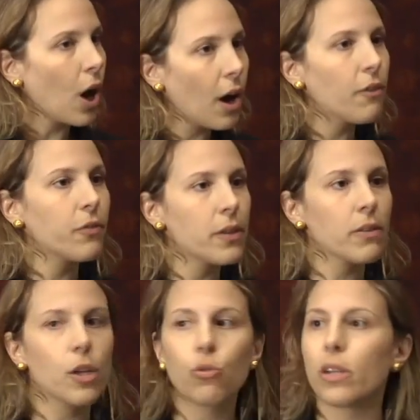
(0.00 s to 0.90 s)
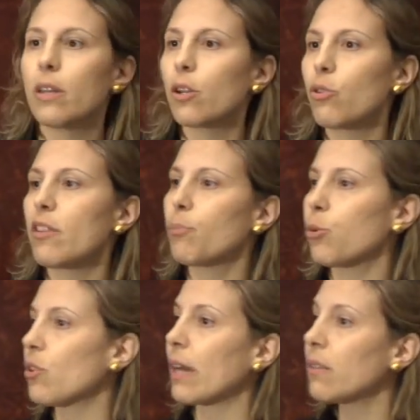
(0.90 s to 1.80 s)
of this increased
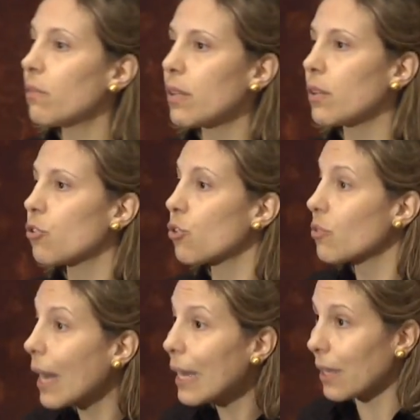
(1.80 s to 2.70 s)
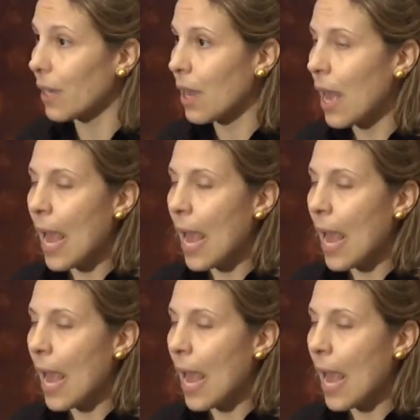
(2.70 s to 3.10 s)
productivity in the society?